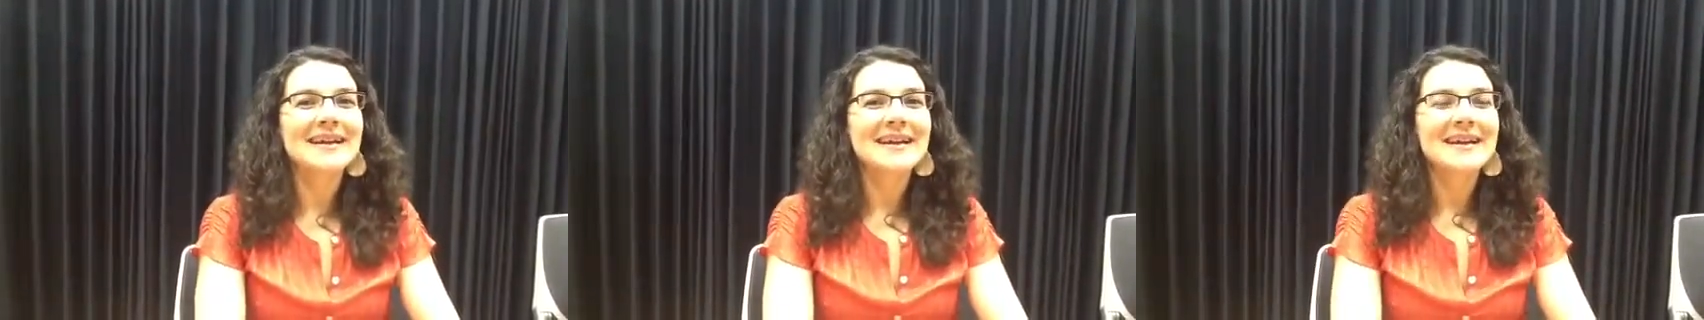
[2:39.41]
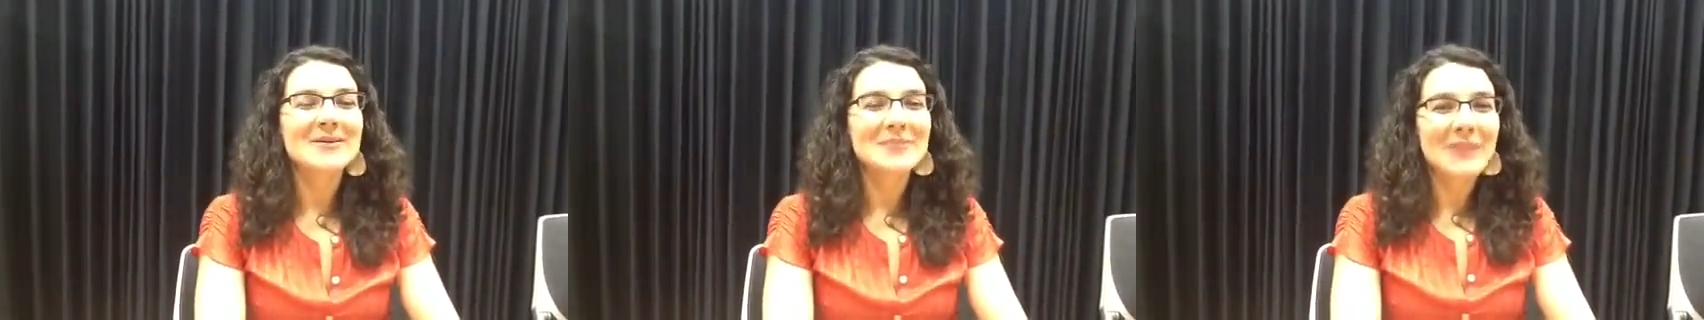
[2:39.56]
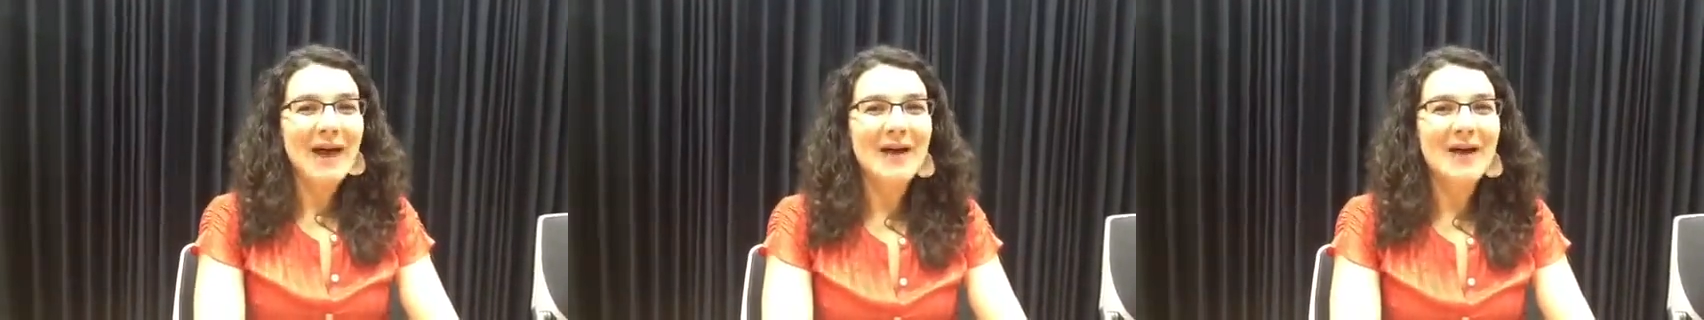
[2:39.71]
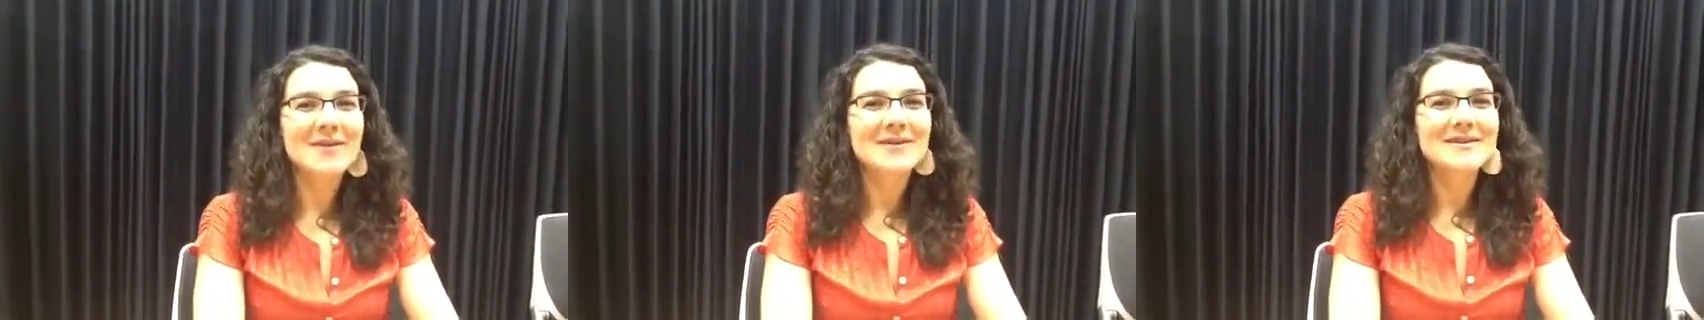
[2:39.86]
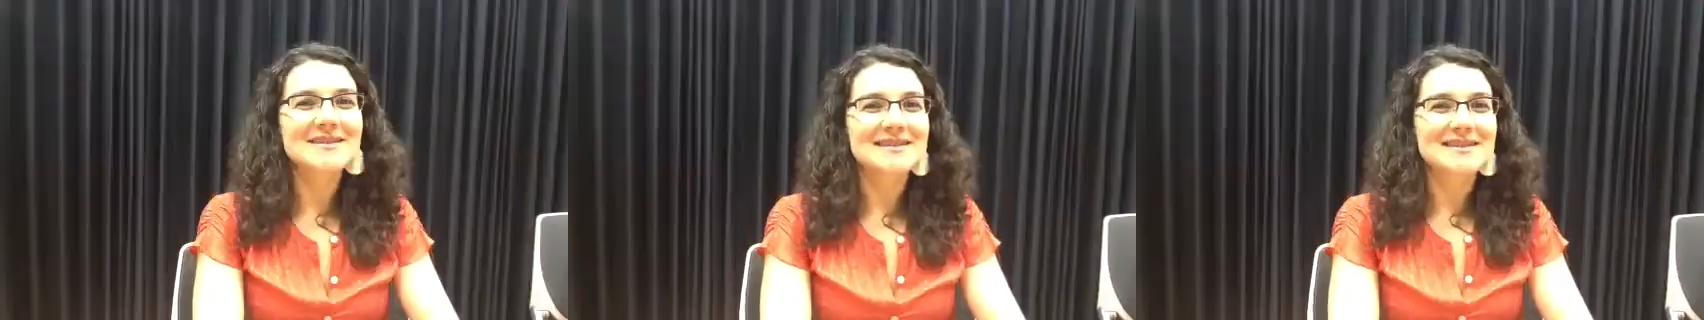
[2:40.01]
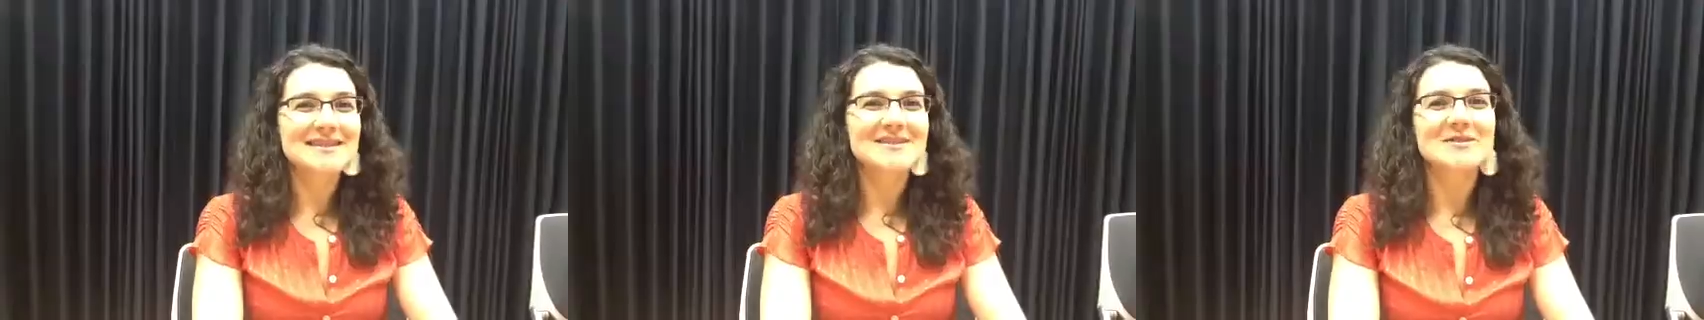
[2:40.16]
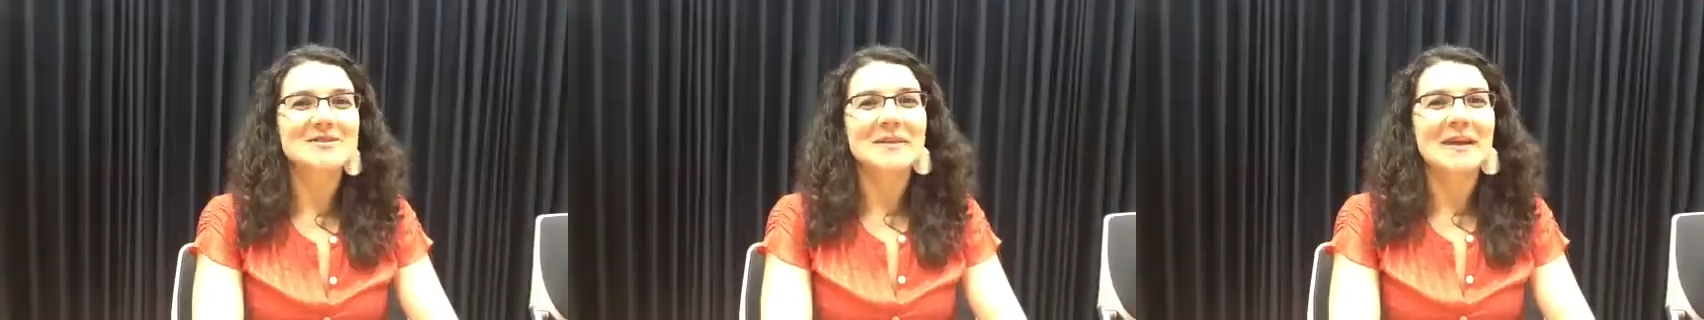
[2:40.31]
empowered
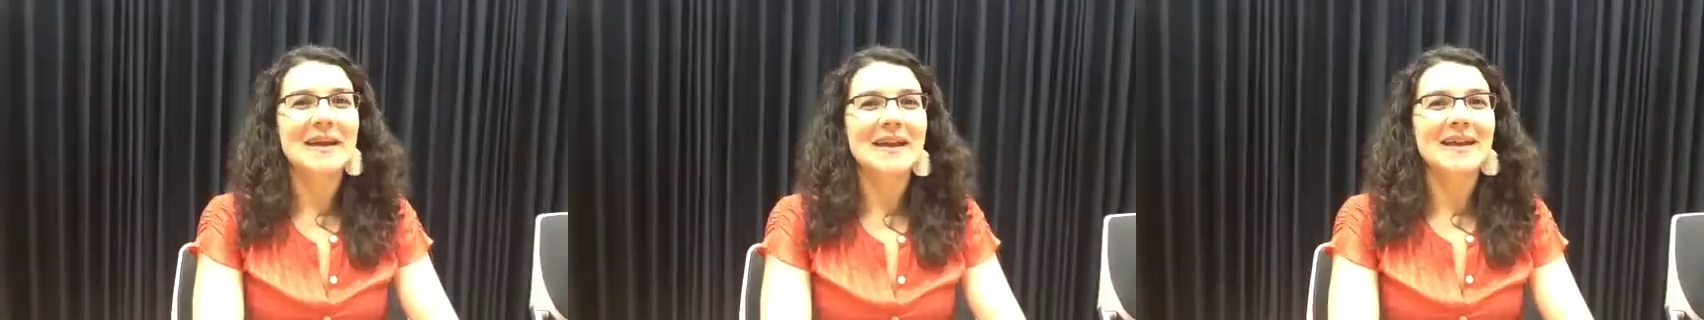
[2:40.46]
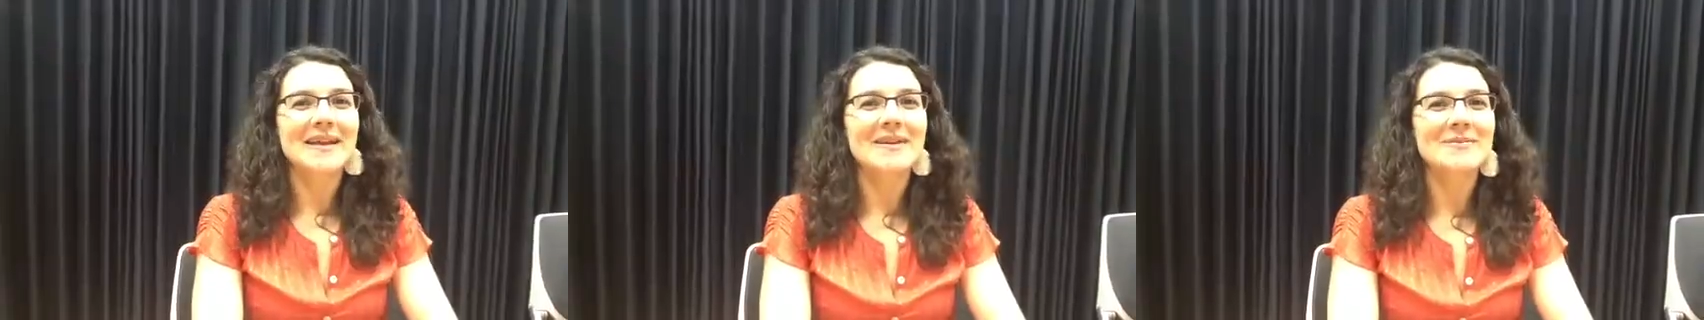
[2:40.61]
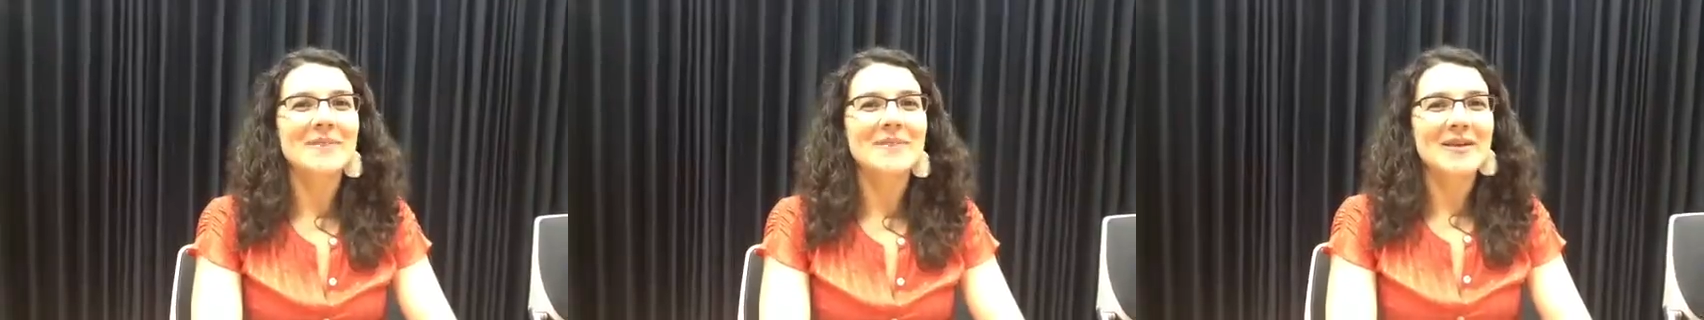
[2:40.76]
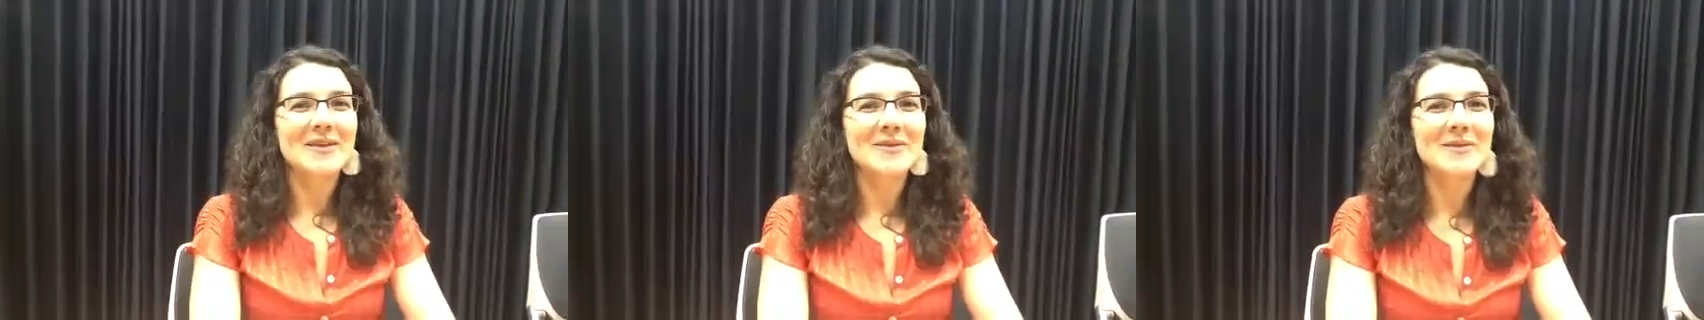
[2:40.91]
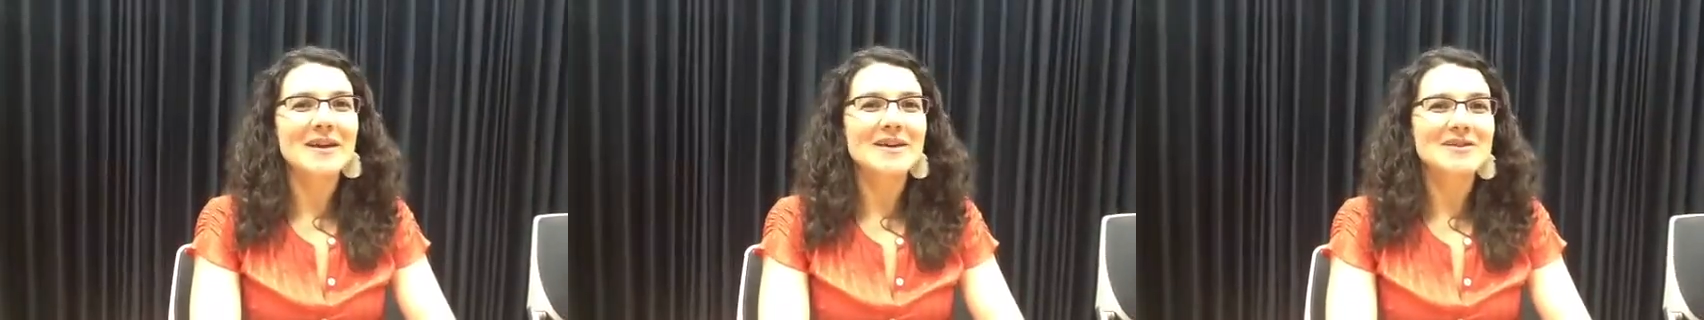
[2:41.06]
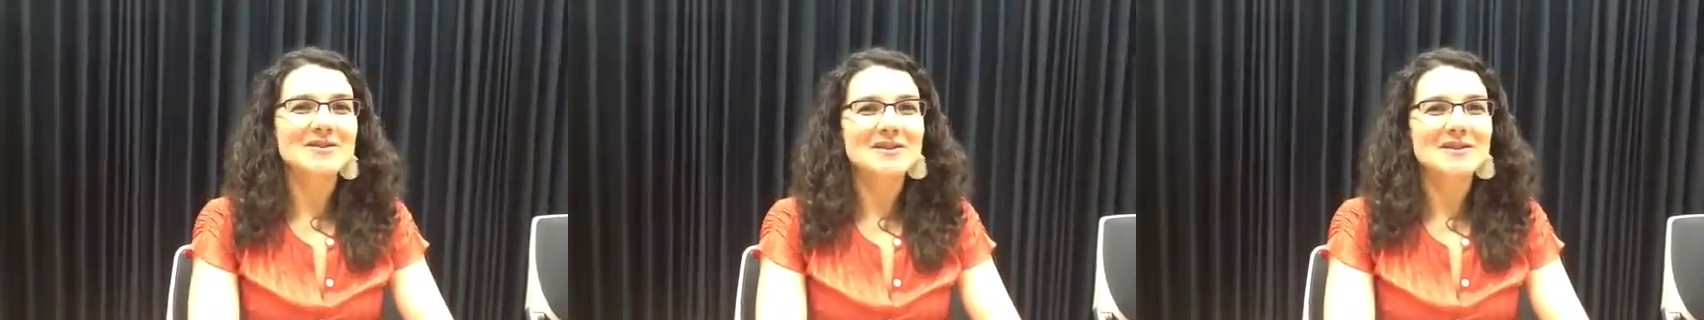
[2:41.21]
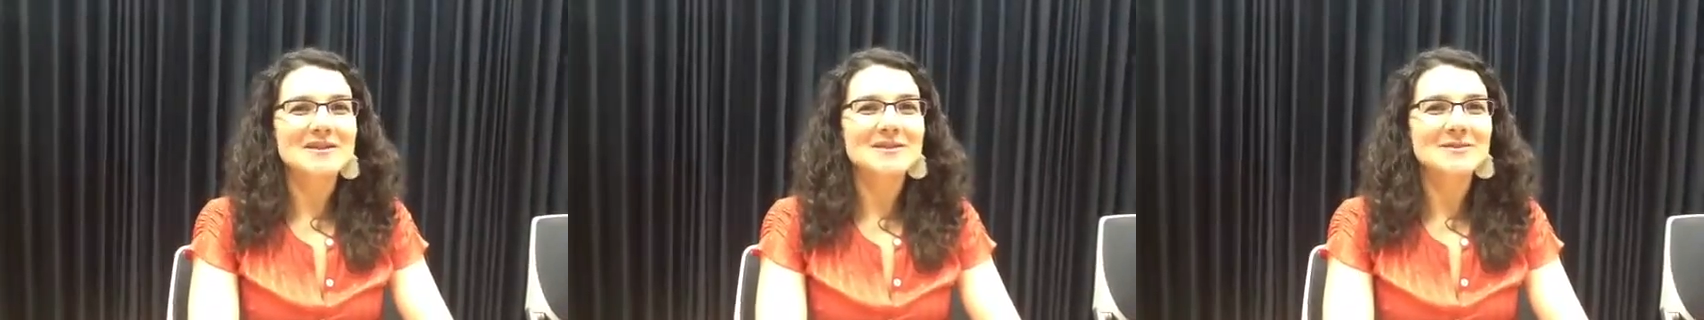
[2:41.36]
decision making by the
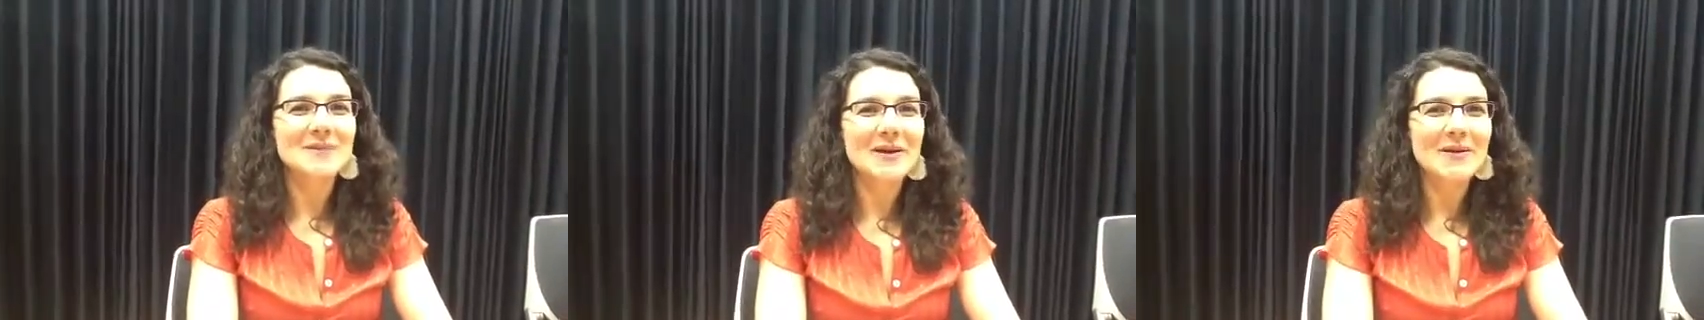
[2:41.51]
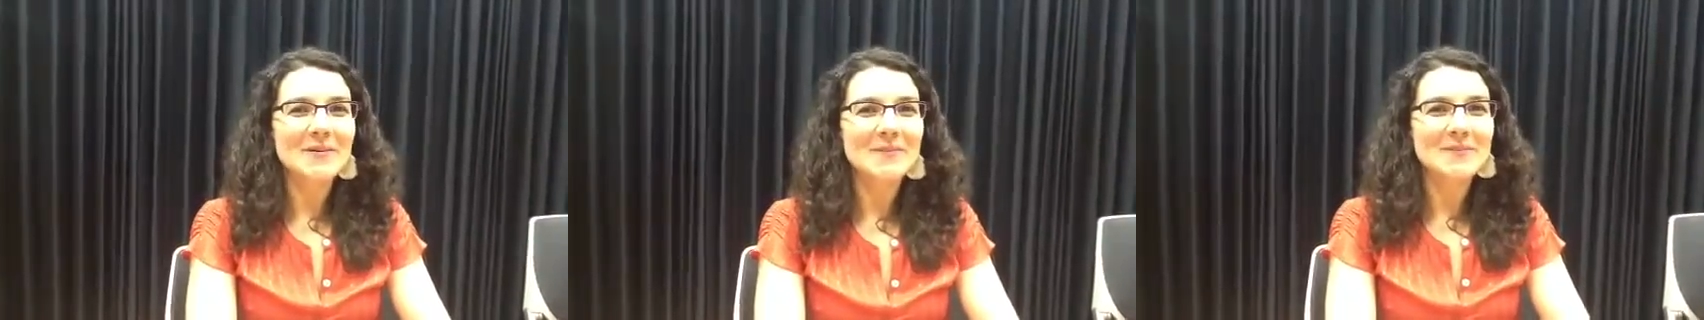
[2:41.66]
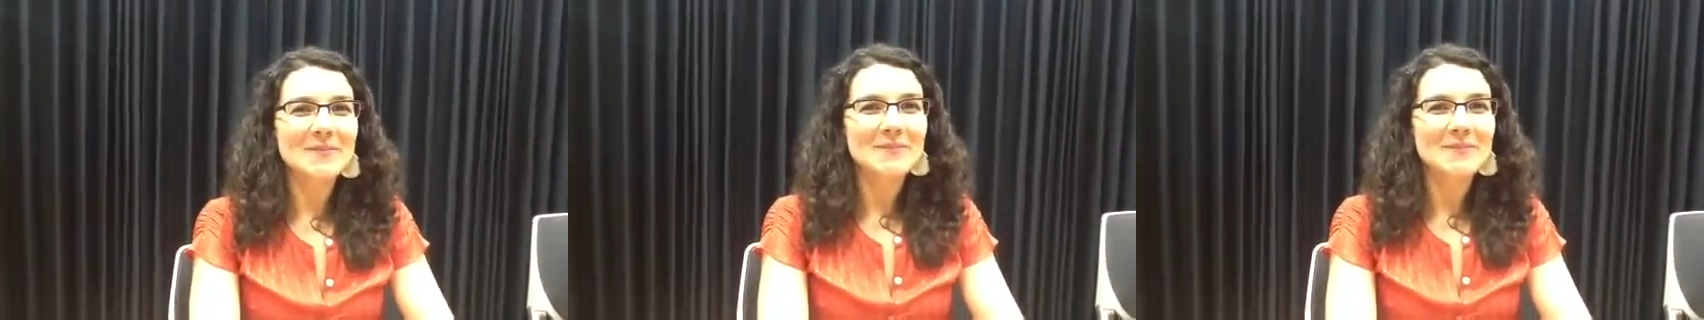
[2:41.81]
patient as well.